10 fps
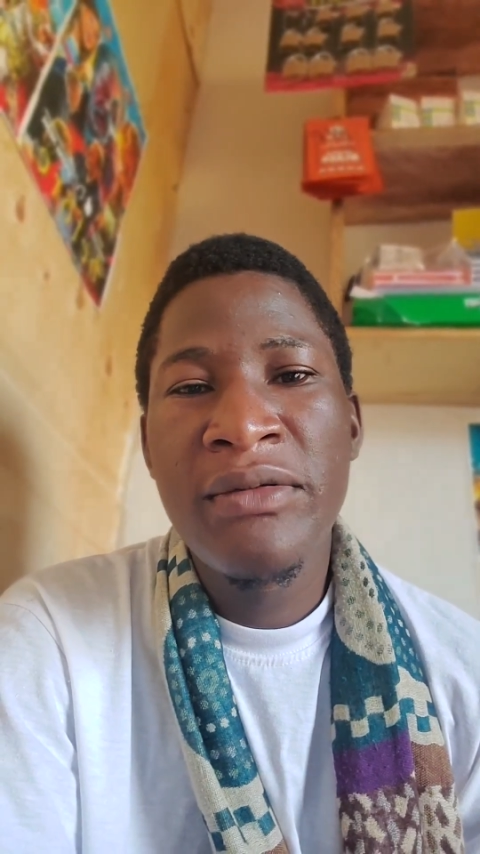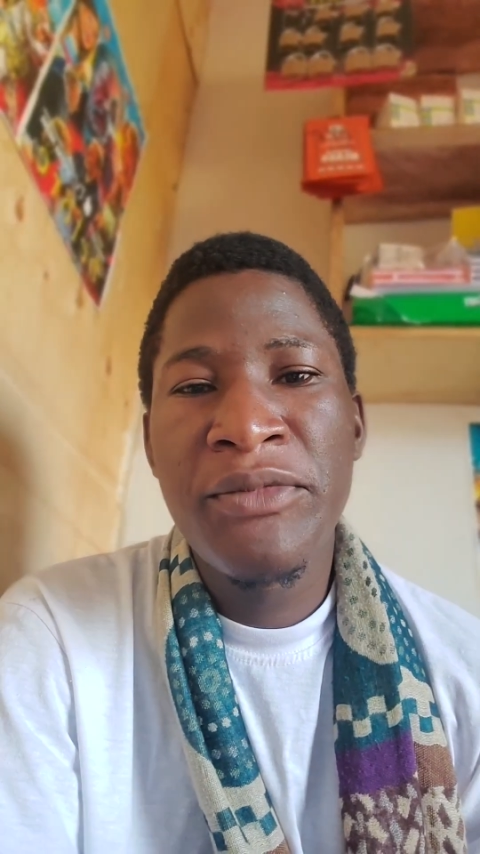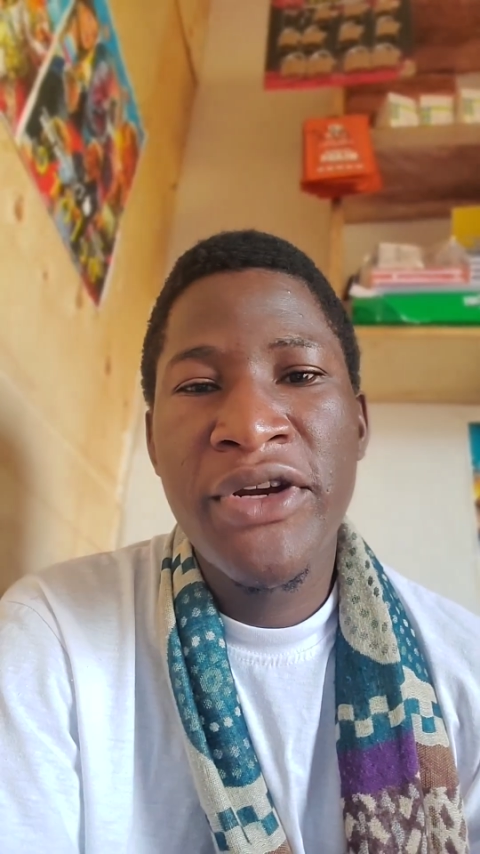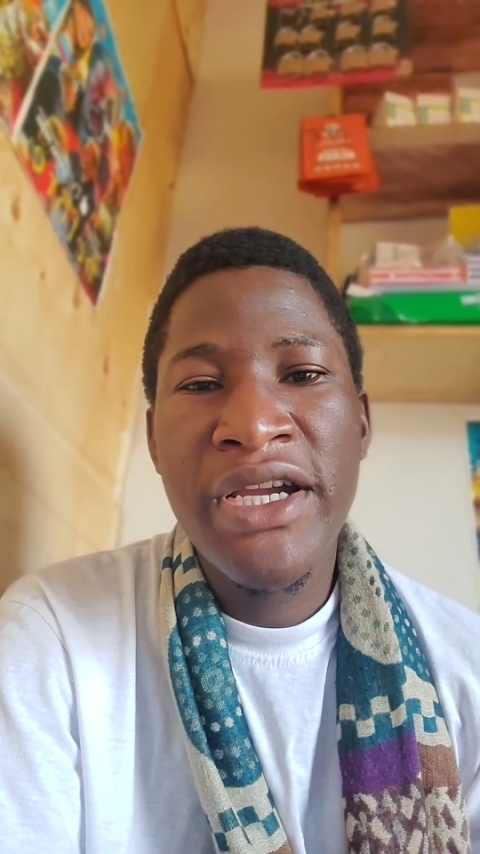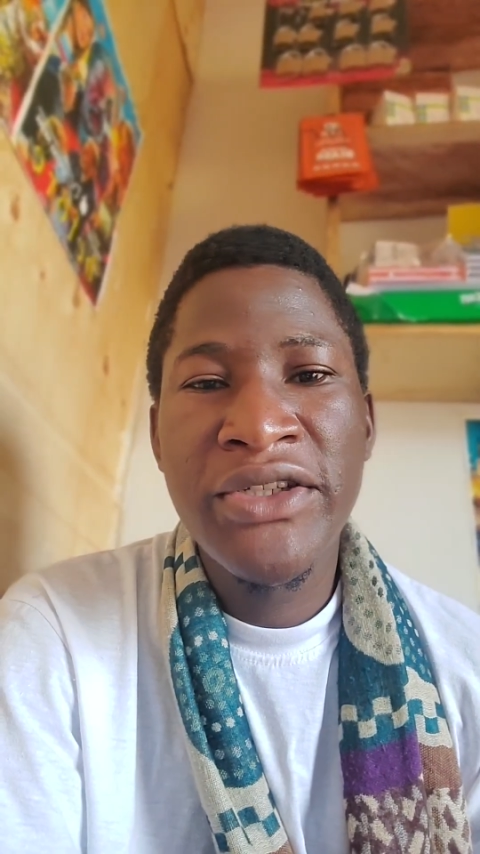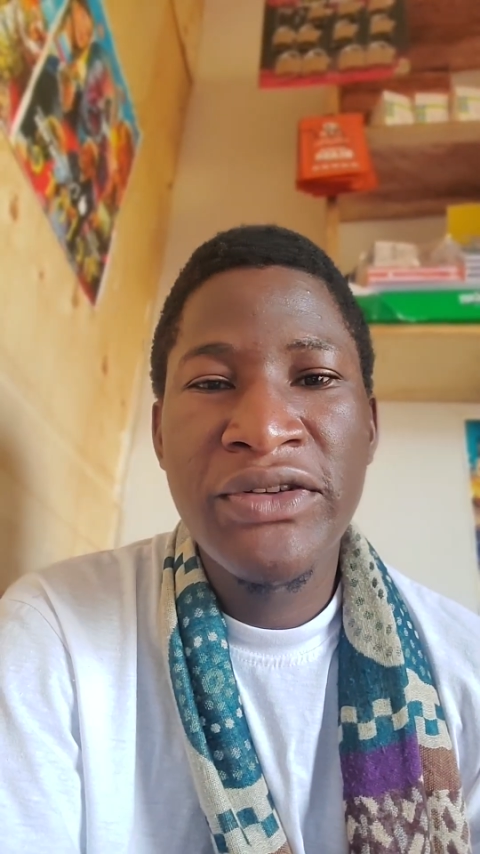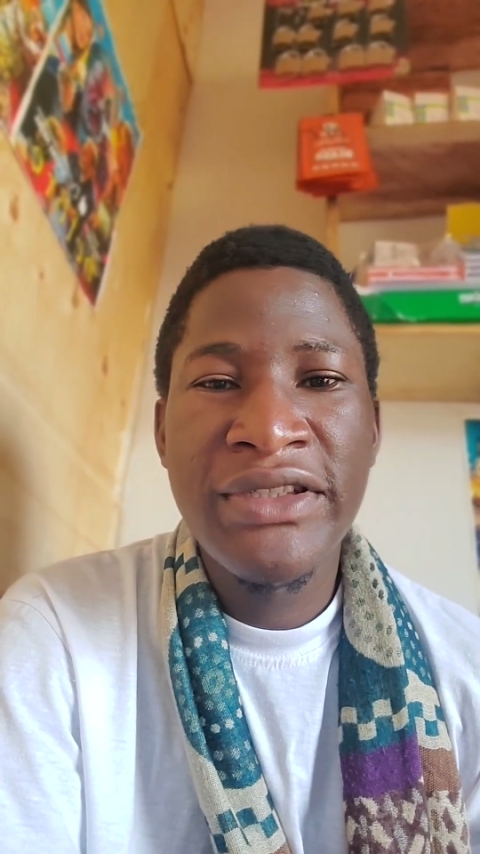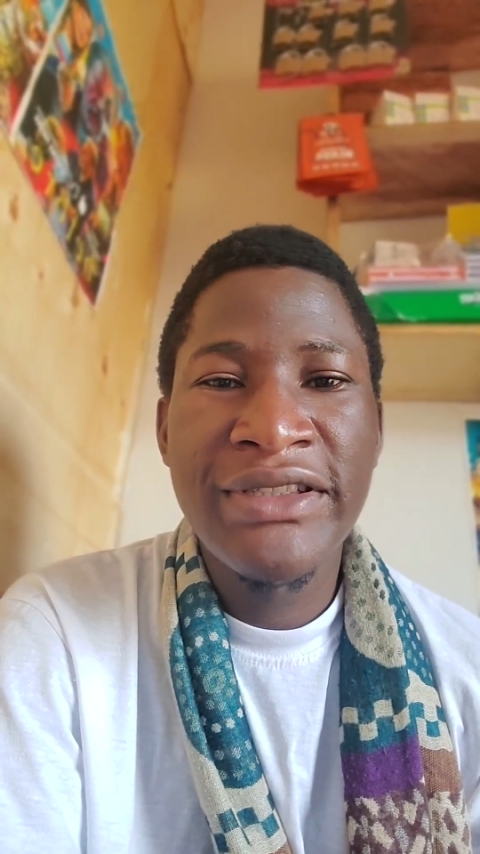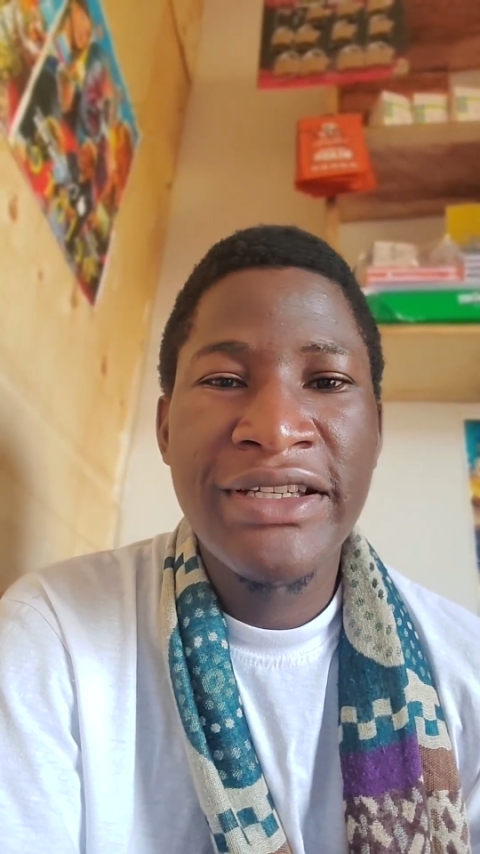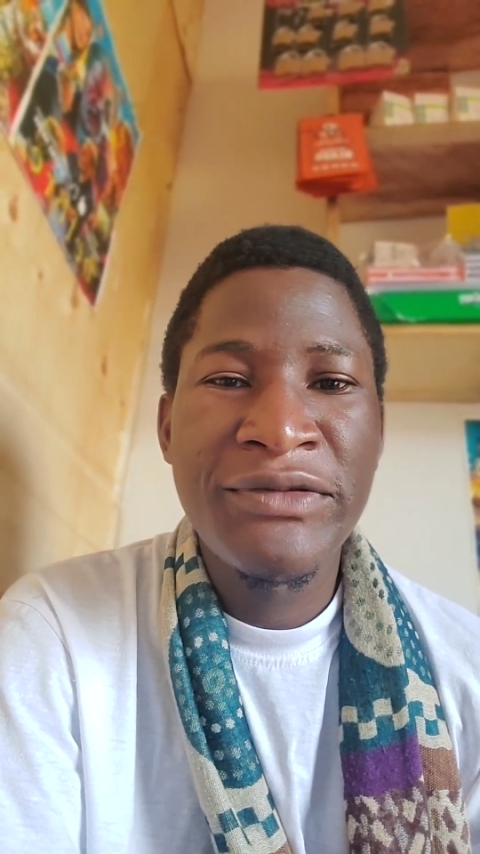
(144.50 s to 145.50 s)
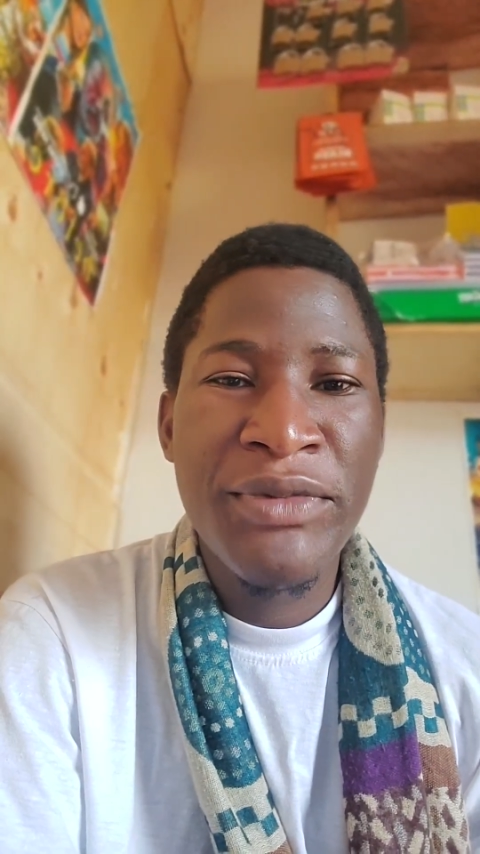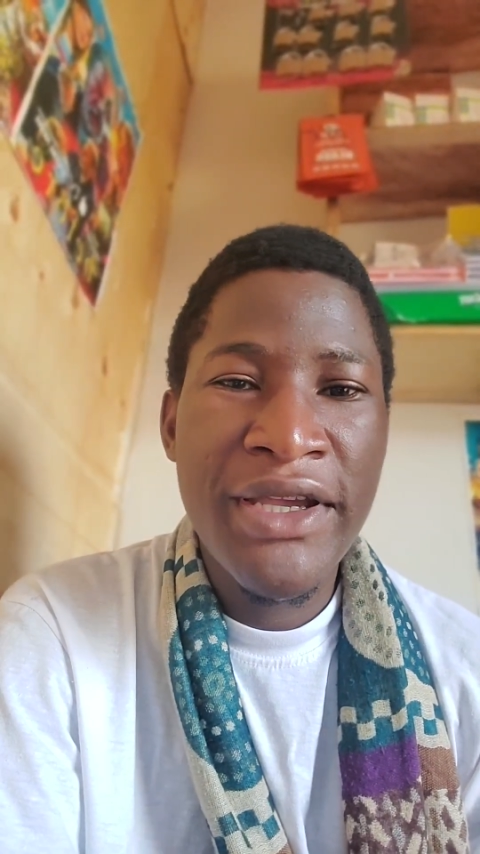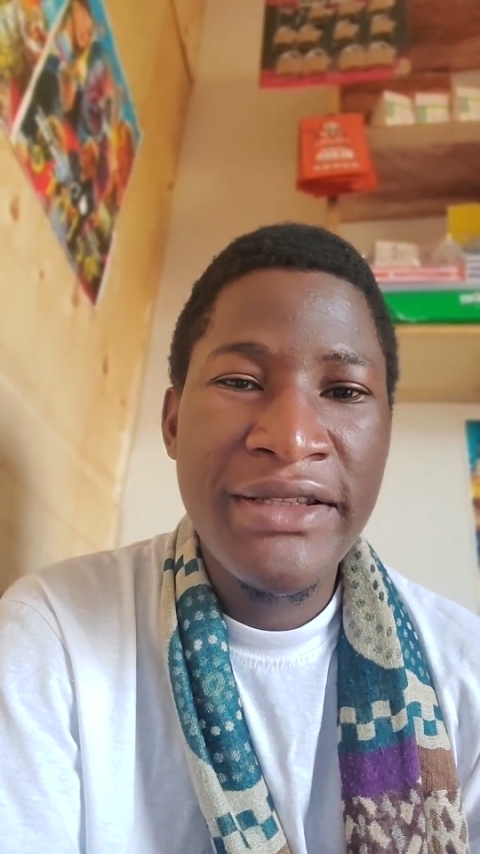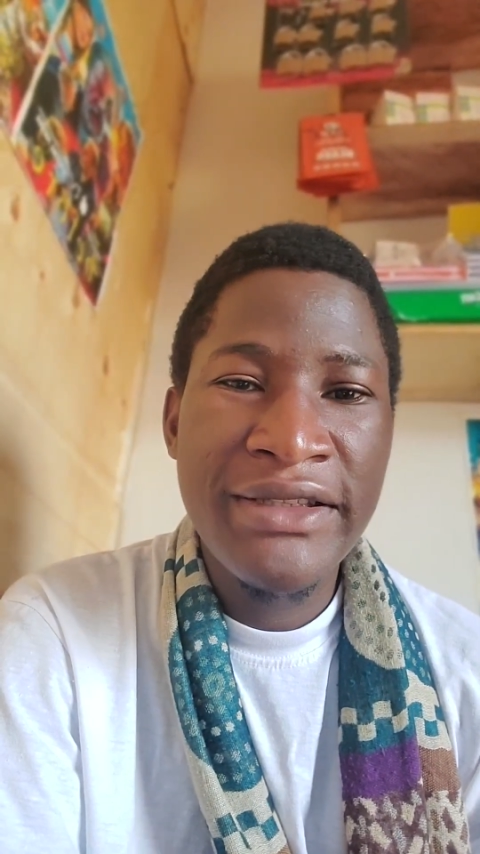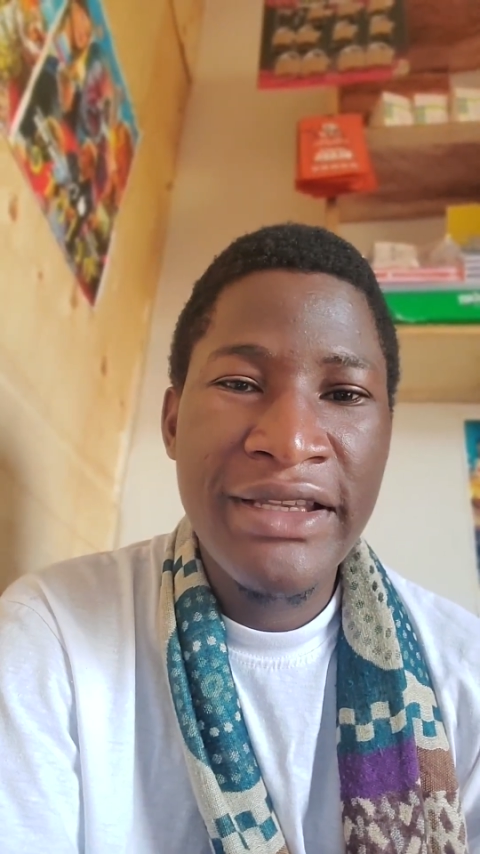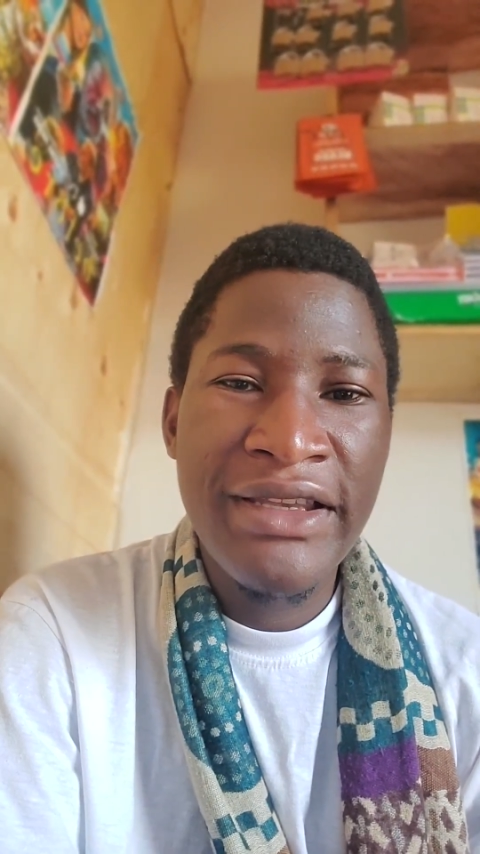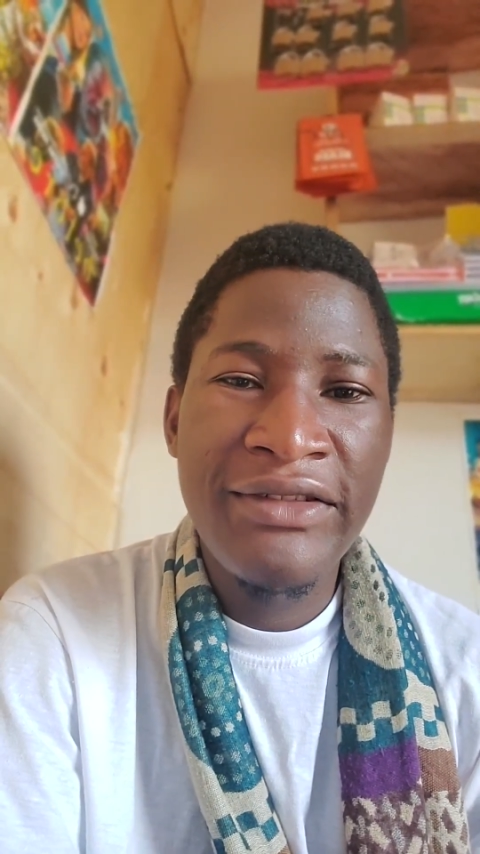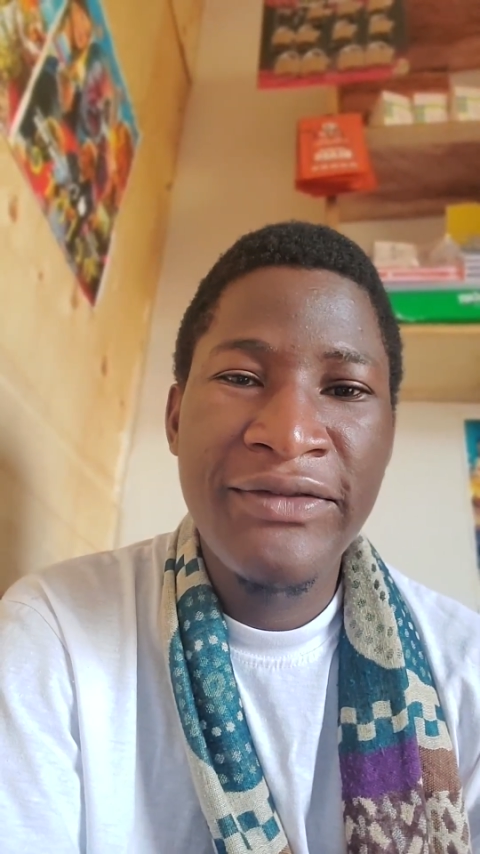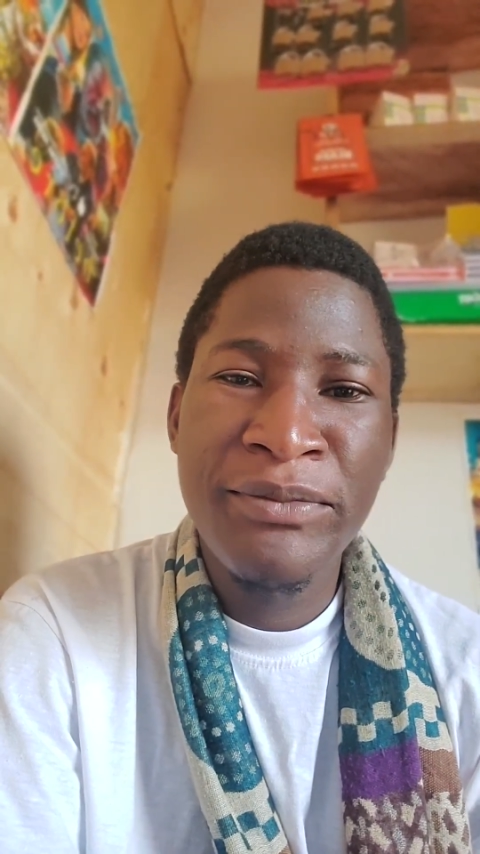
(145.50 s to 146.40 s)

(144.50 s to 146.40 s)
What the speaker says: production is expensive,